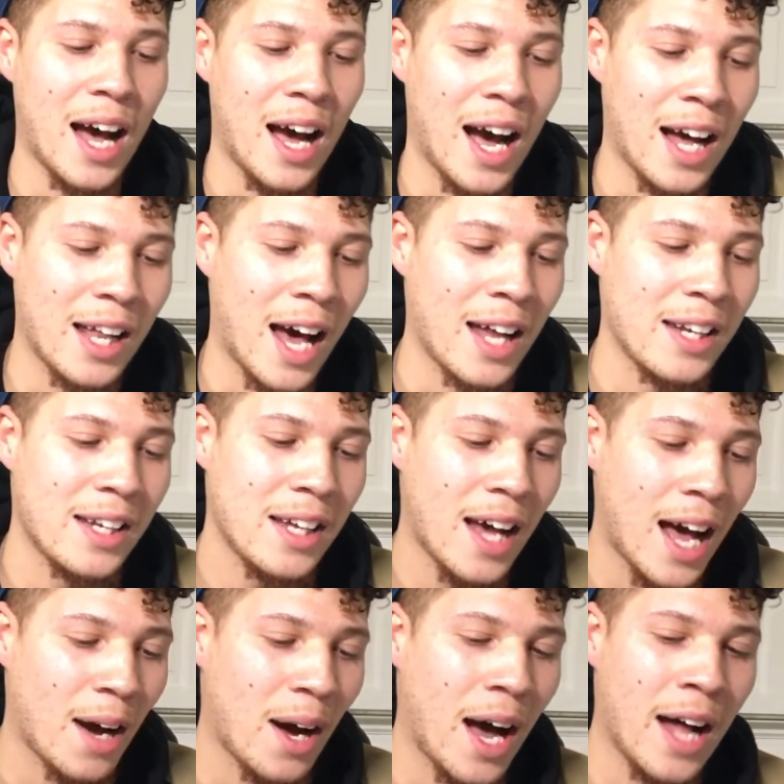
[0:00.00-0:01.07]
I did
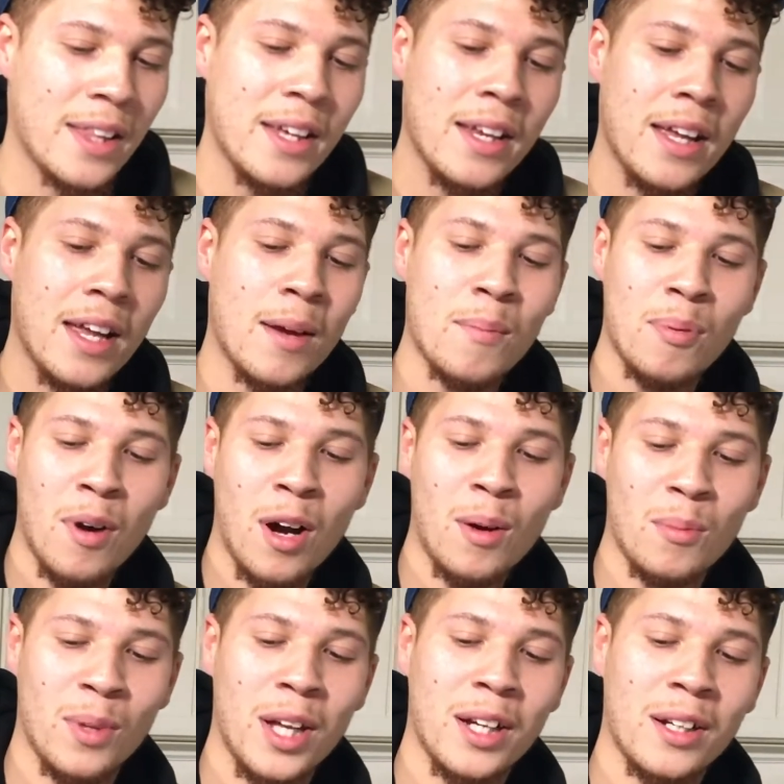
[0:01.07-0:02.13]
an
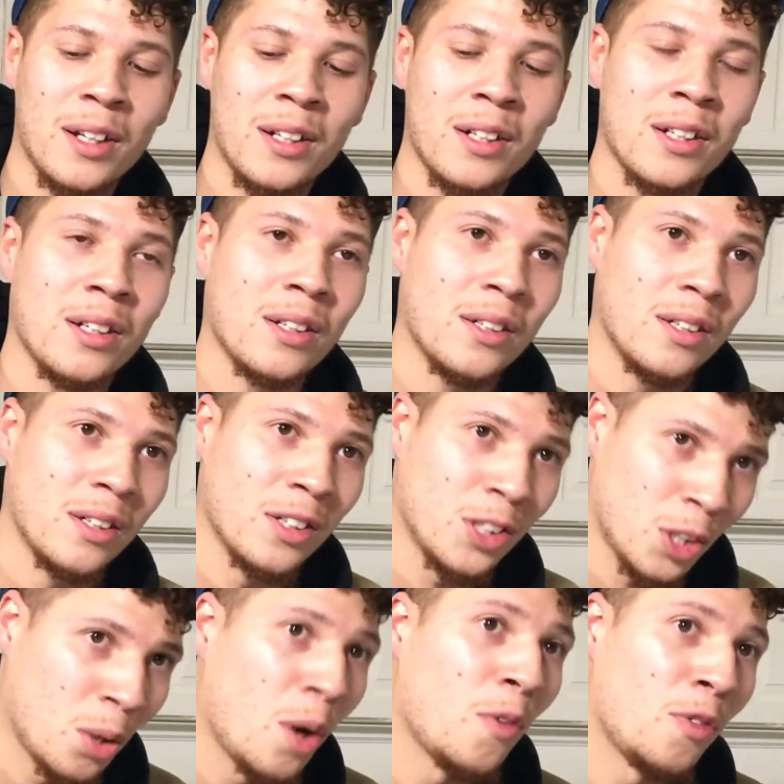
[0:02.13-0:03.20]
improv, like,
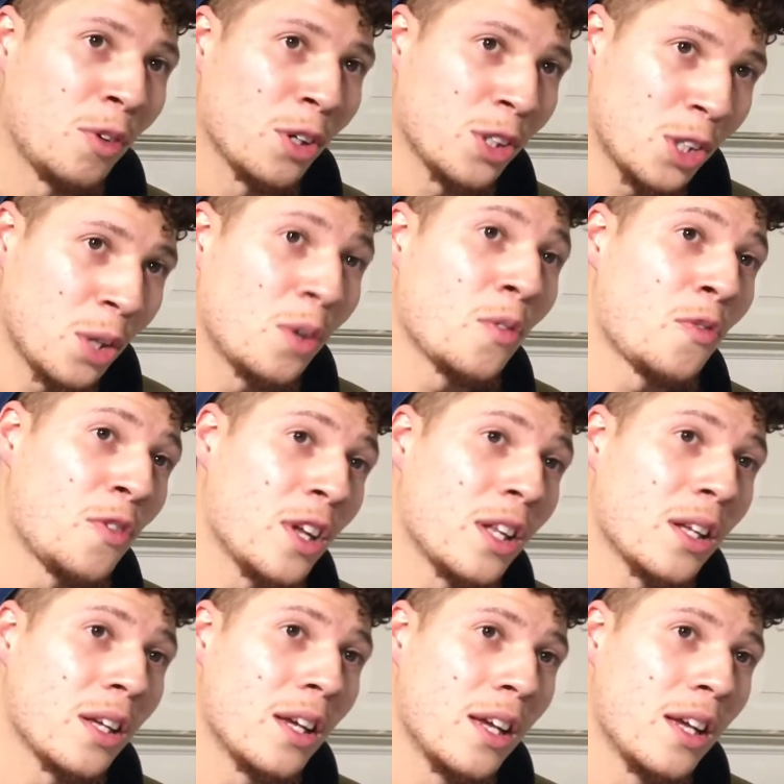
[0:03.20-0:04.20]
show up for a show in Philly.